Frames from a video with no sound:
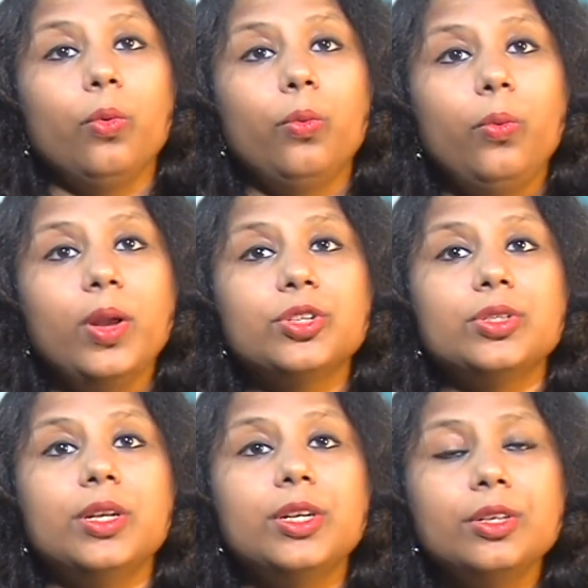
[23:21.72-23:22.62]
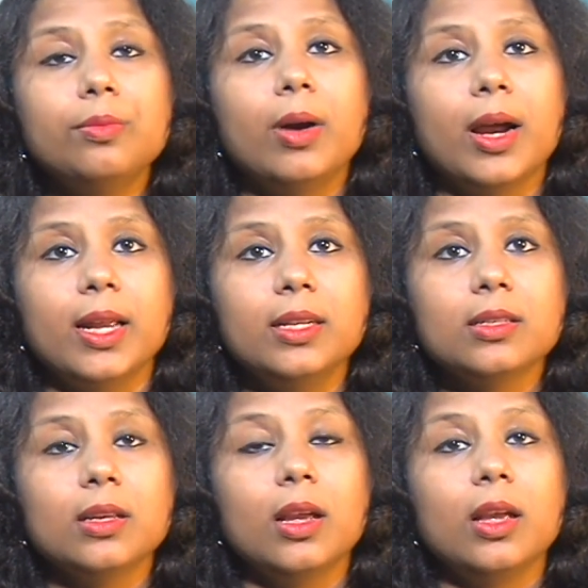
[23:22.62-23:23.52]
which
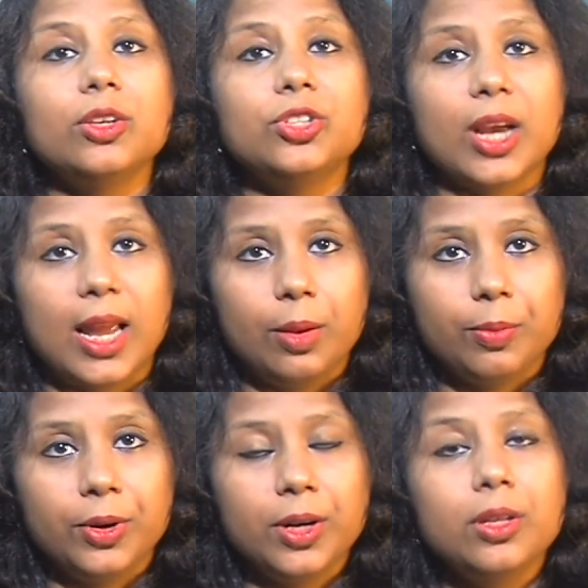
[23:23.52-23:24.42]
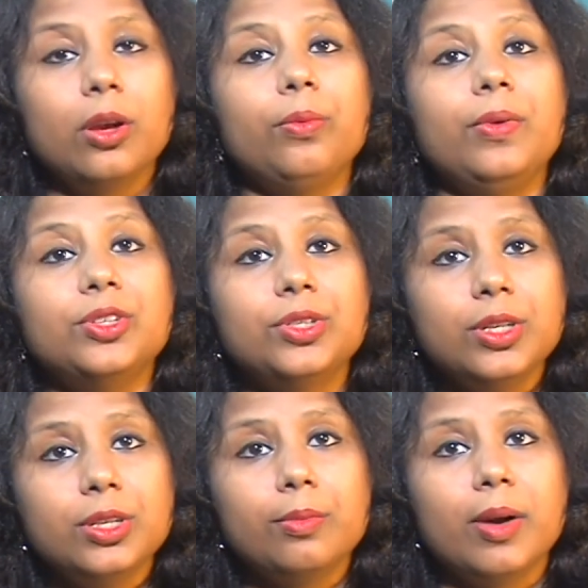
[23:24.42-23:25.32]
determines childbirth, which
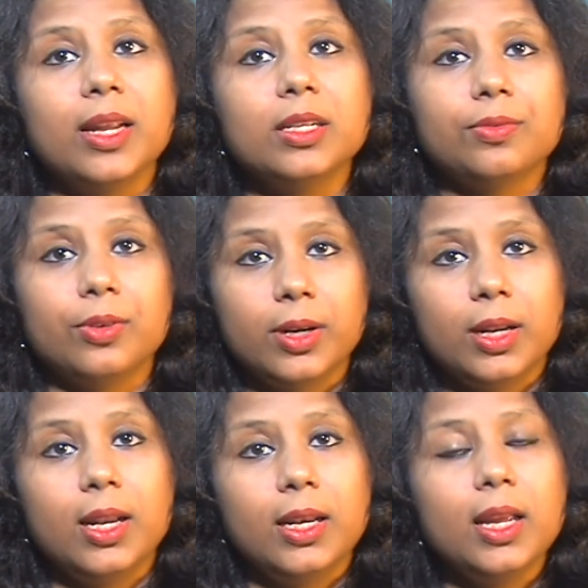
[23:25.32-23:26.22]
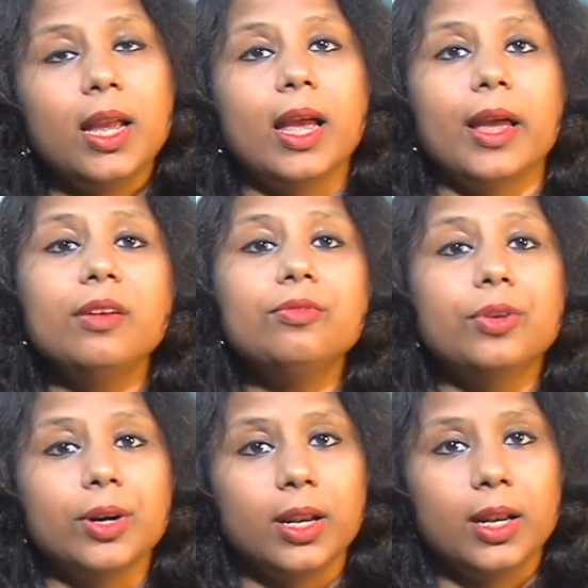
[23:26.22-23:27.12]
determines fertility and
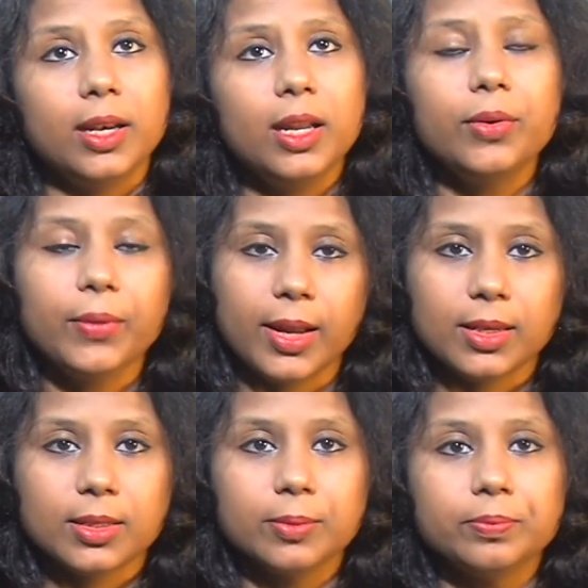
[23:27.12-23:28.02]
fertility rate.